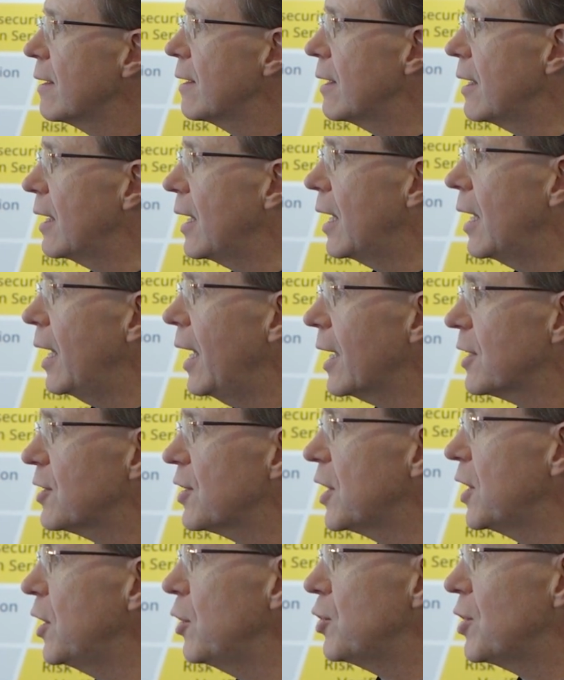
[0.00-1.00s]

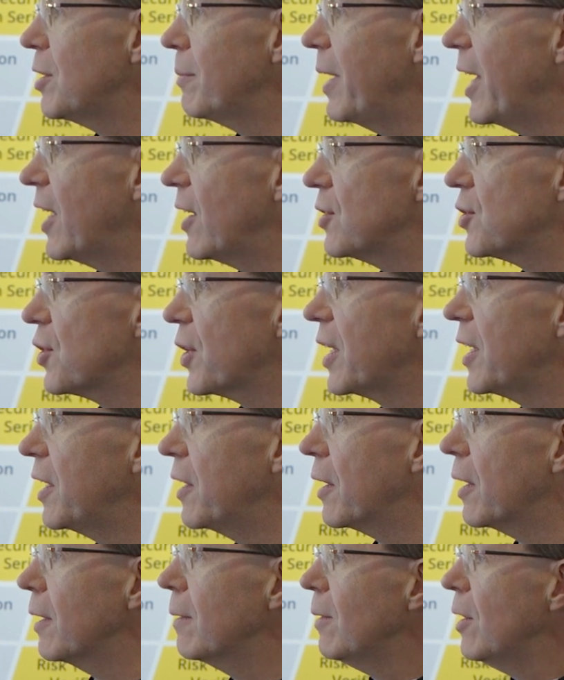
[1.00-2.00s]
execution manager
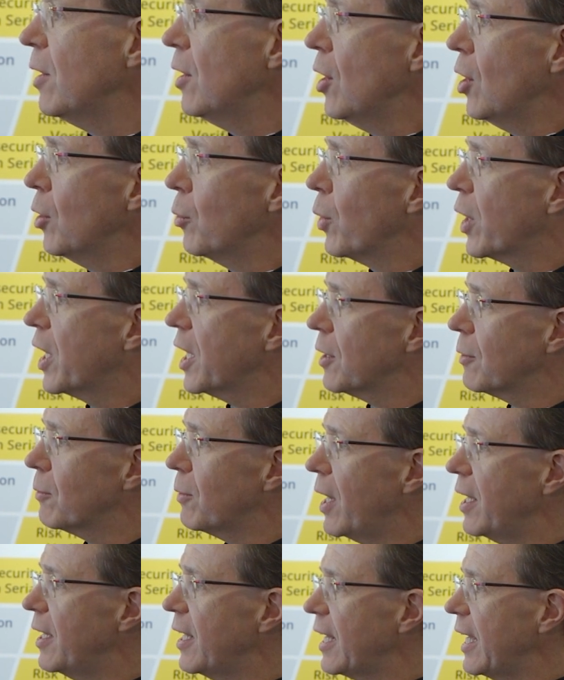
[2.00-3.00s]
here, we're going to
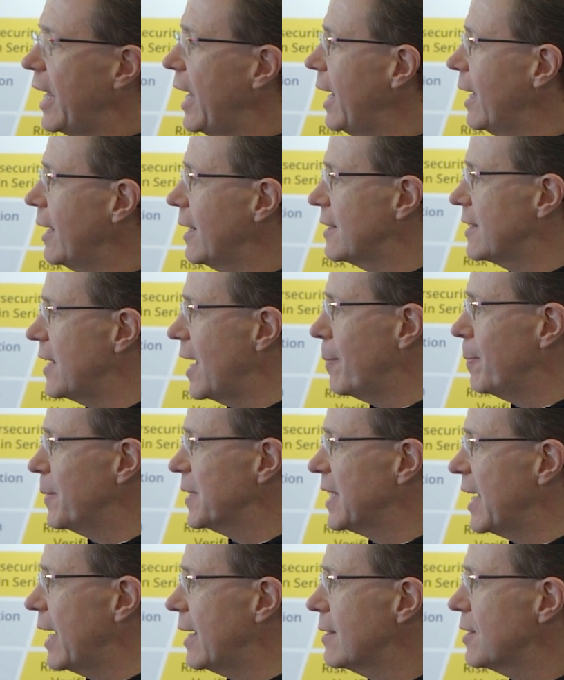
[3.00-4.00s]
run a CAN example
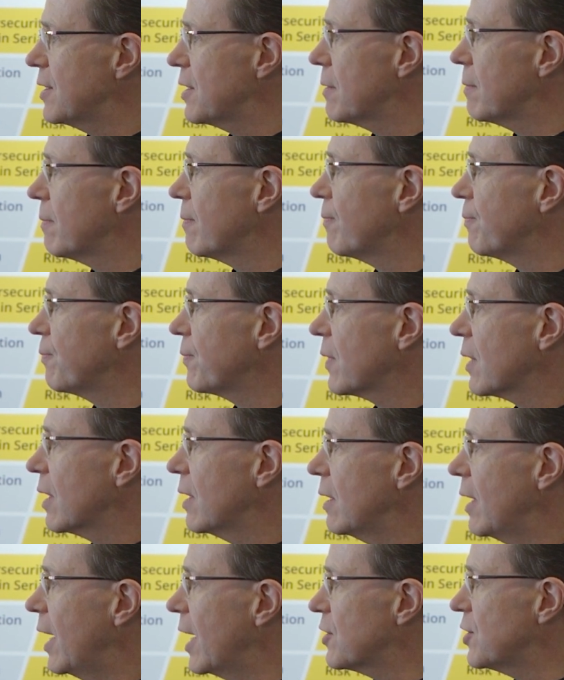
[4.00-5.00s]
test.
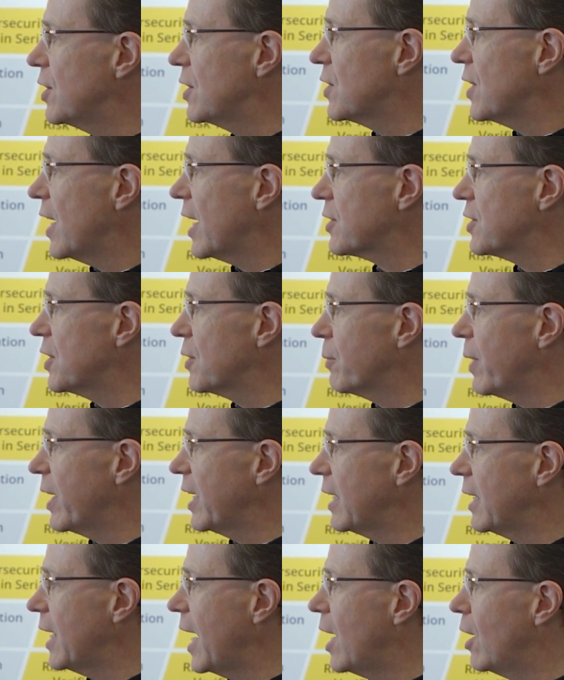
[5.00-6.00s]
Actually, it's actually
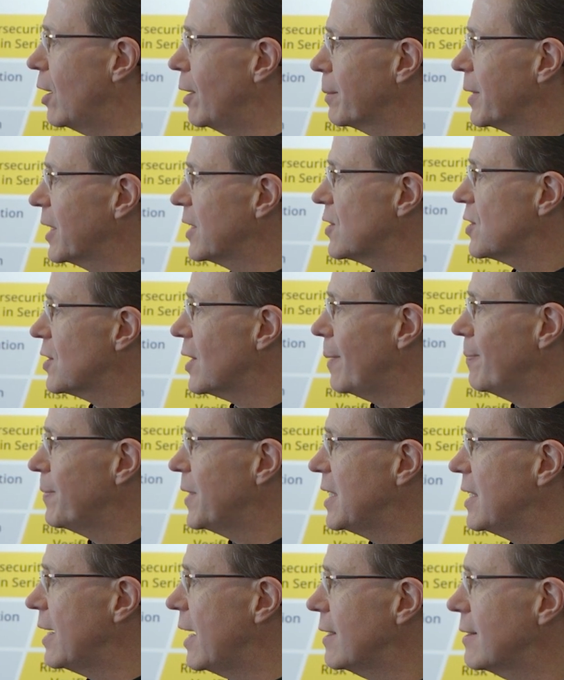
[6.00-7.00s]
running now. I'm going to stop
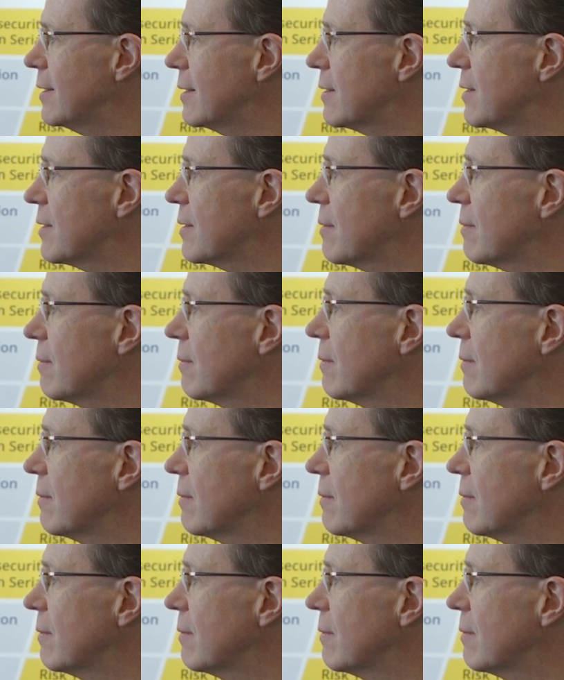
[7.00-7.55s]
the tests.